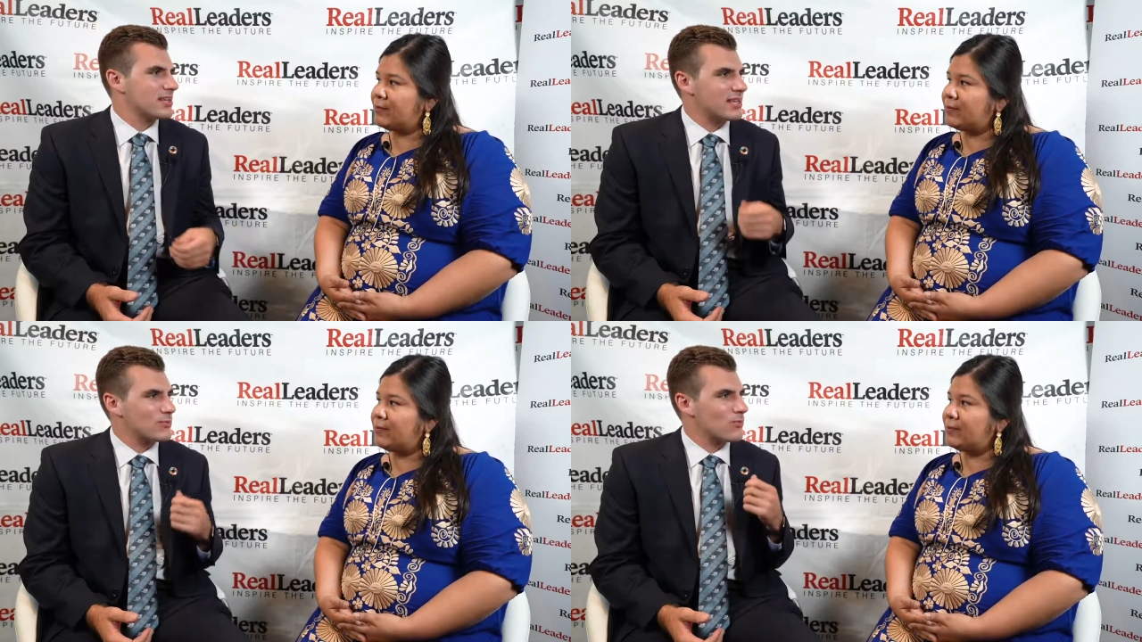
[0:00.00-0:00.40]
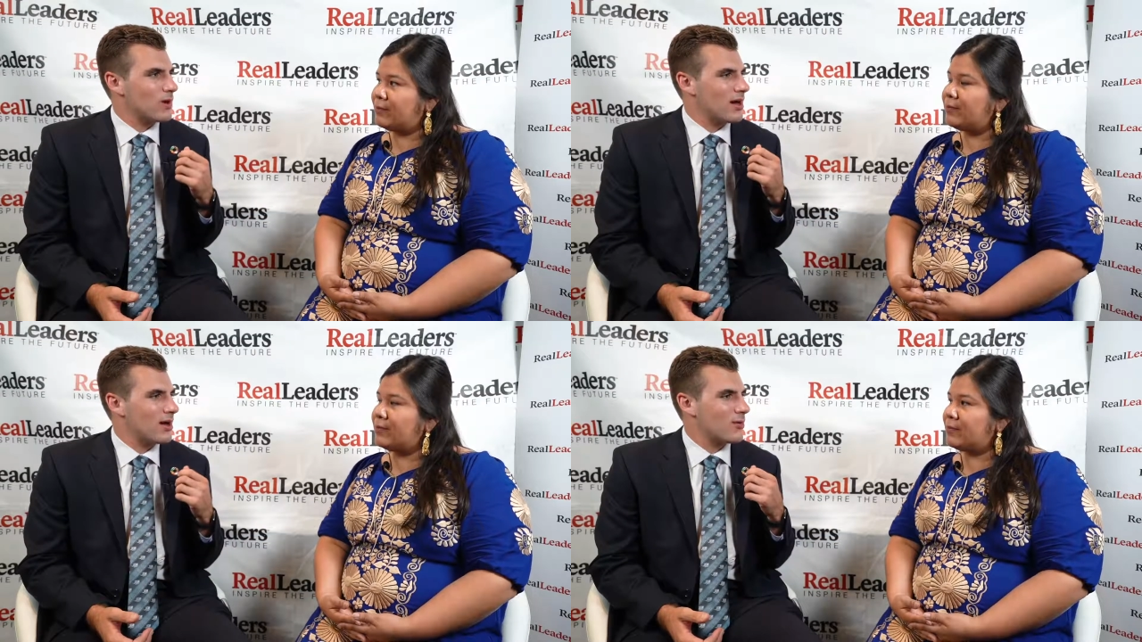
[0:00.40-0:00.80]
Speaker 1: And, and
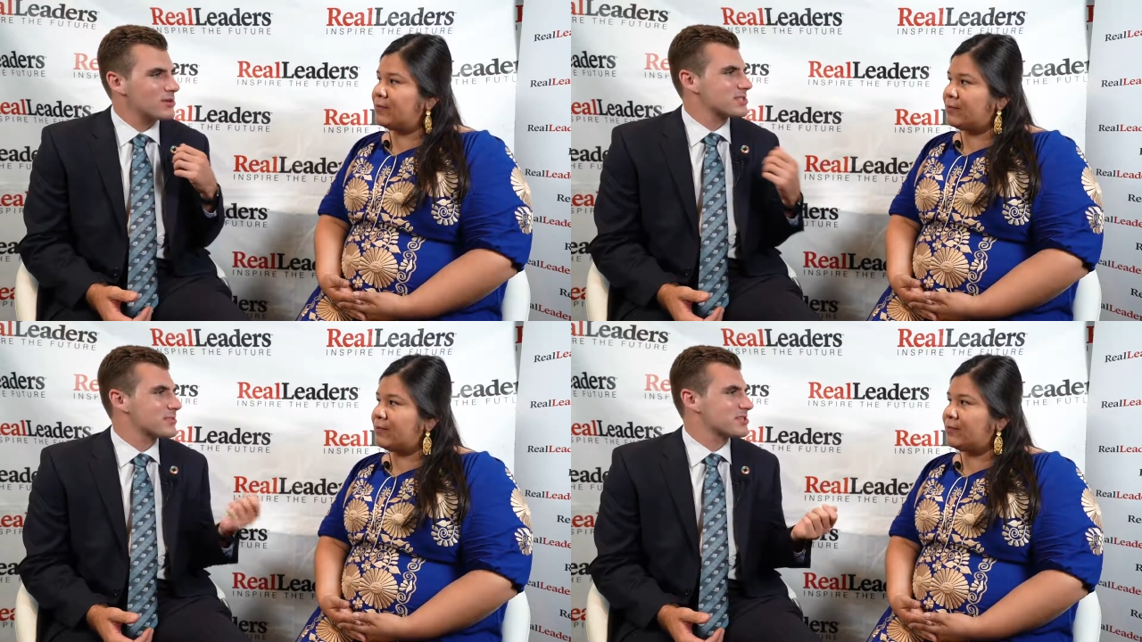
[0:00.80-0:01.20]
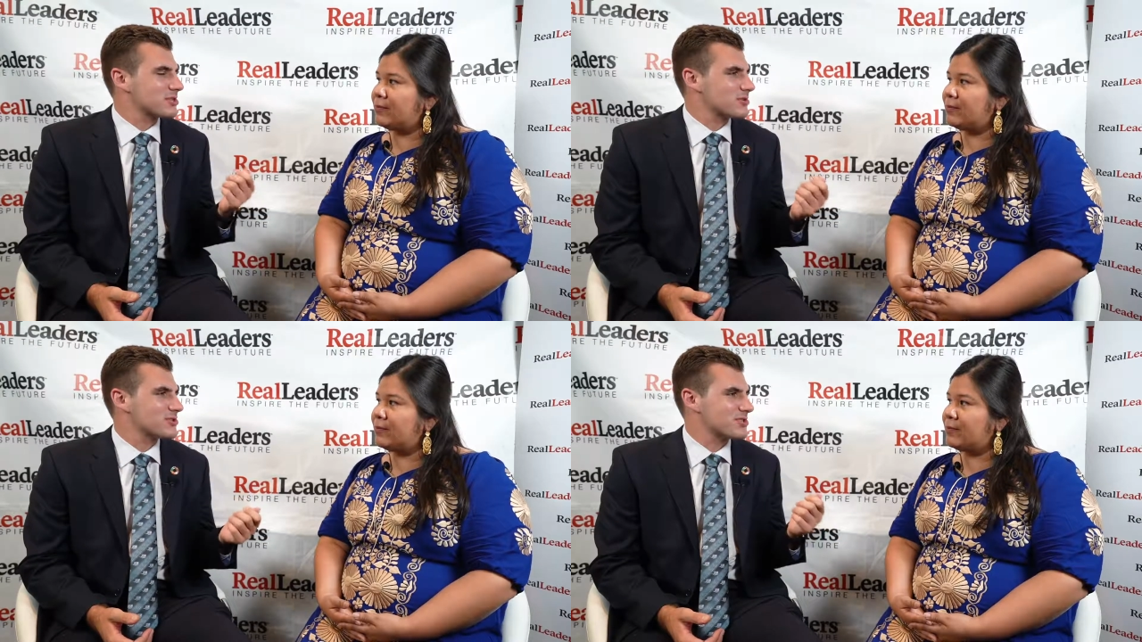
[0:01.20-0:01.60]
uh, what are some of the
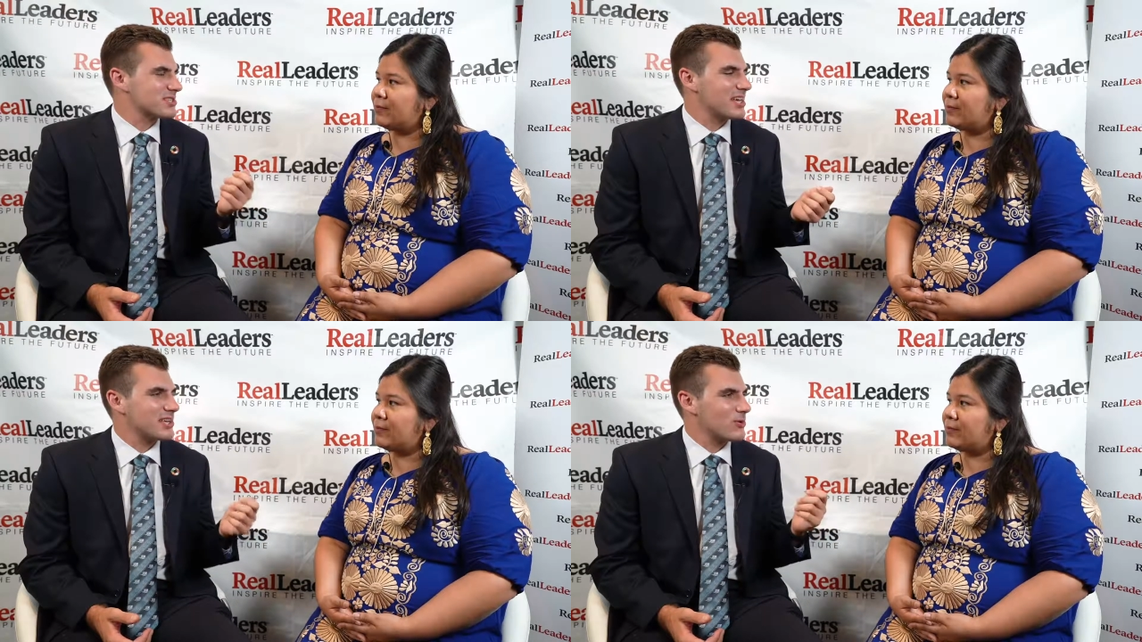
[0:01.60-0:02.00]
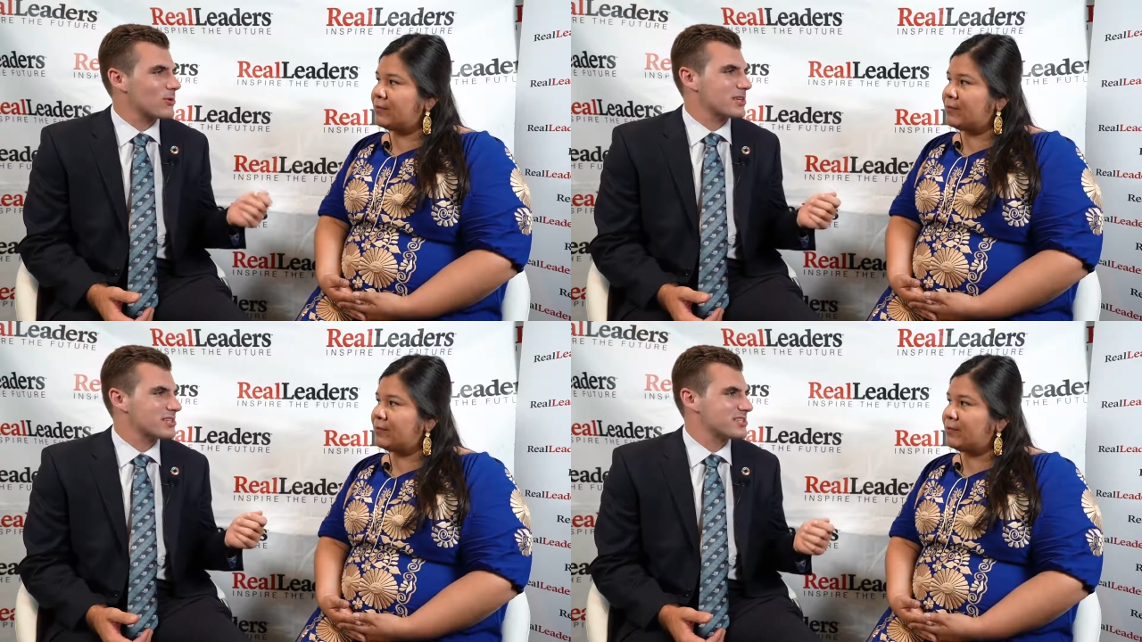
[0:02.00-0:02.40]
solutions that your
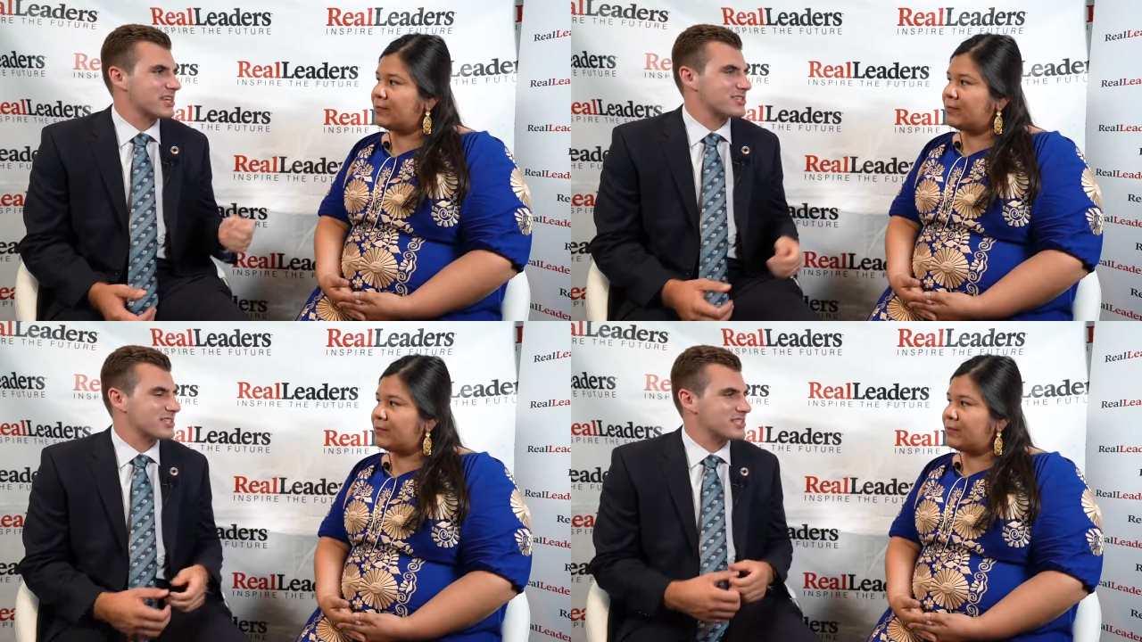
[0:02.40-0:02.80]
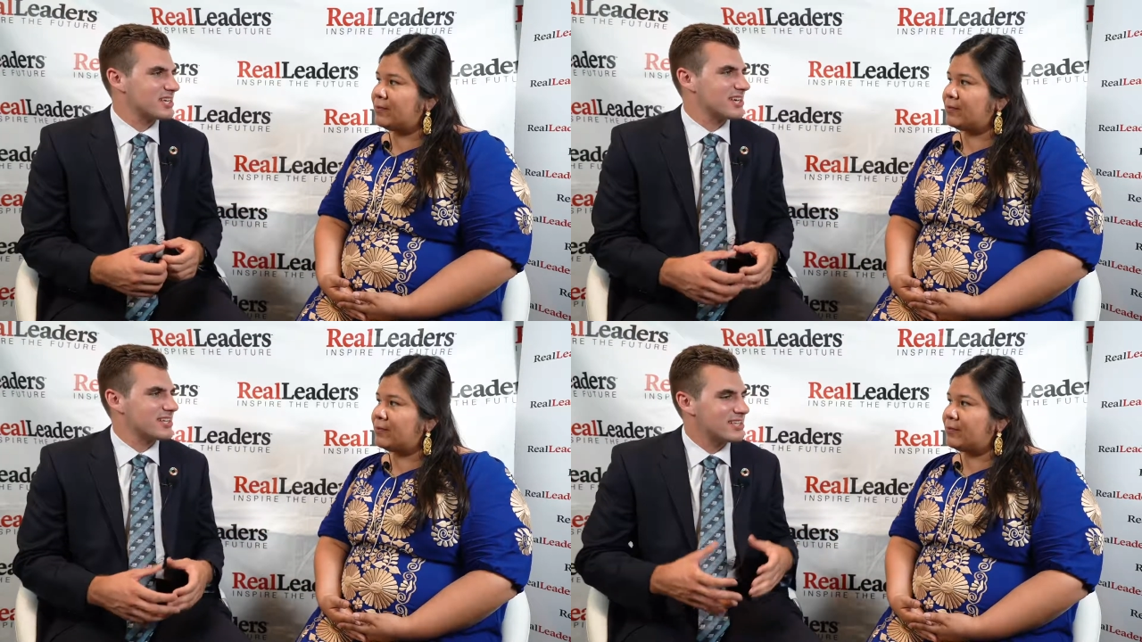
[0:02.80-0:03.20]
organization has
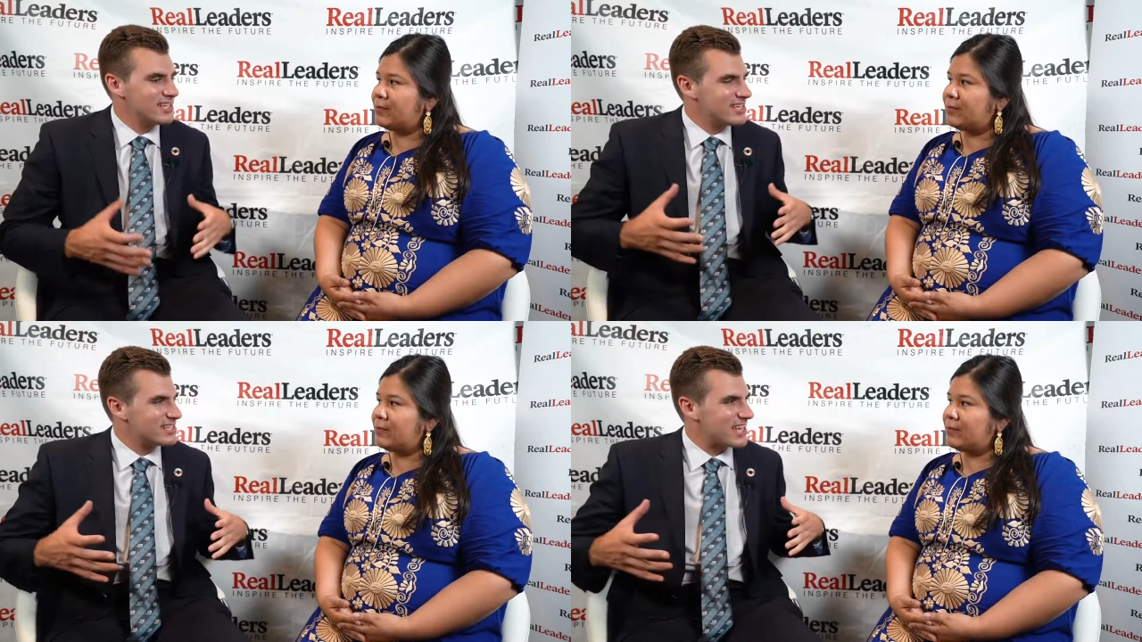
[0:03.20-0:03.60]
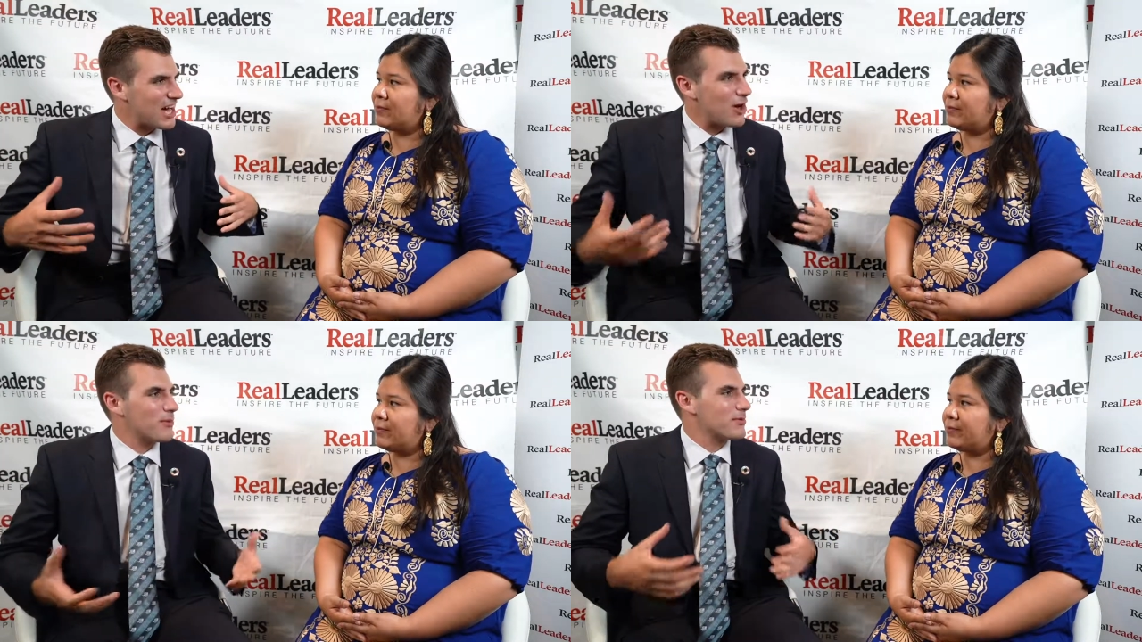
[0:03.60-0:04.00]
done to
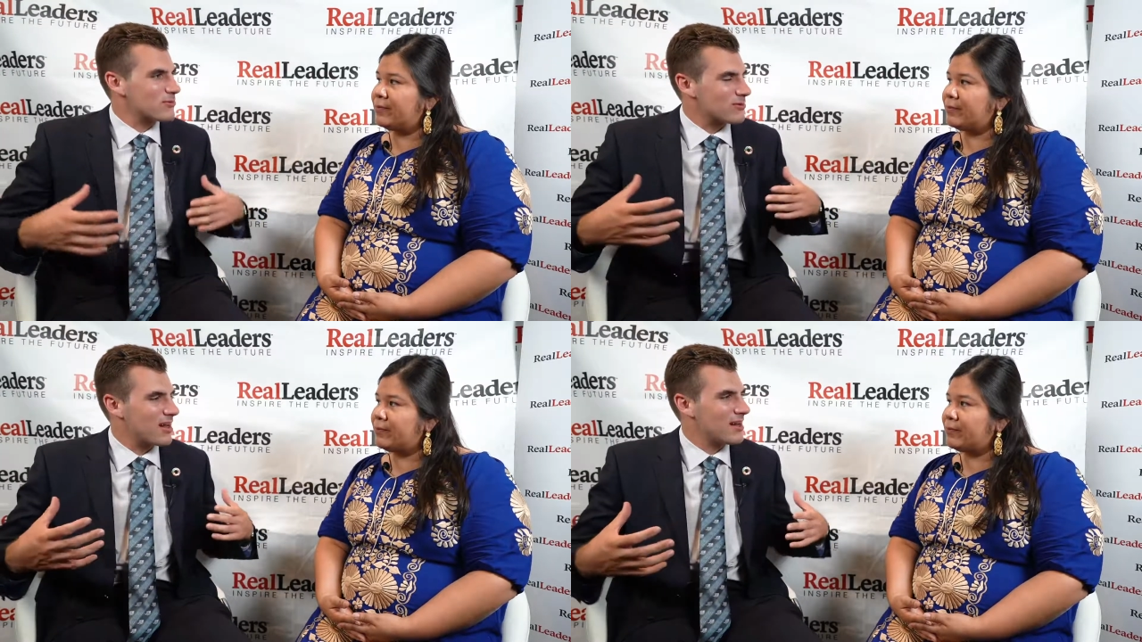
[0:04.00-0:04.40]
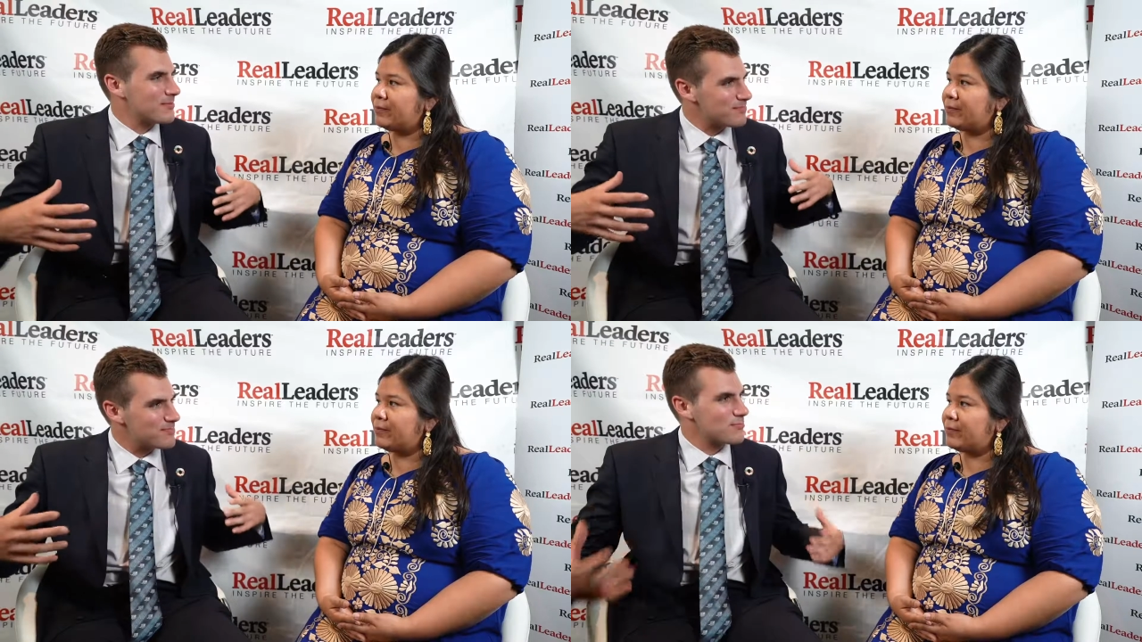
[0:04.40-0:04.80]
help uh,